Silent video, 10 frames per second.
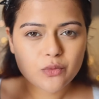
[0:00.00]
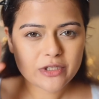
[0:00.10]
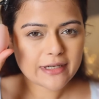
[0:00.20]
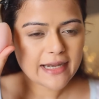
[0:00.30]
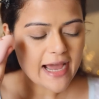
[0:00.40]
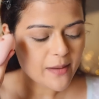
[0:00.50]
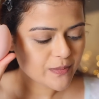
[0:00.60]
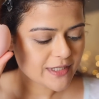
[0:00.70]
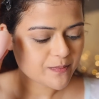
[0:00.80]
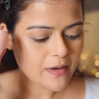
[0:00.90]
with a
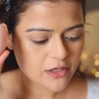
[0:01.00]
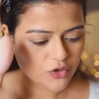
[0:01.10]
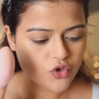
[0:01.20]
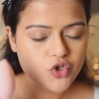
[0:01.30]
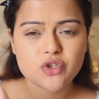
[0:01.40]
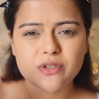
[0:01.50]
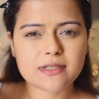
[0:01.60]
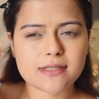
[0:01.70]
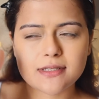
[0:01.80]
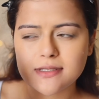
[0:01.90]
damp sponge,
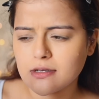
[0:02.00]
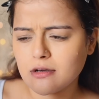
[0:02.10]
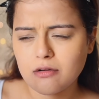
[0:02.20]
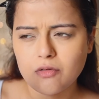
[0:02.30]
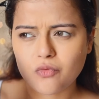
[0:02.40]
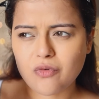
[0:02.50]
this is a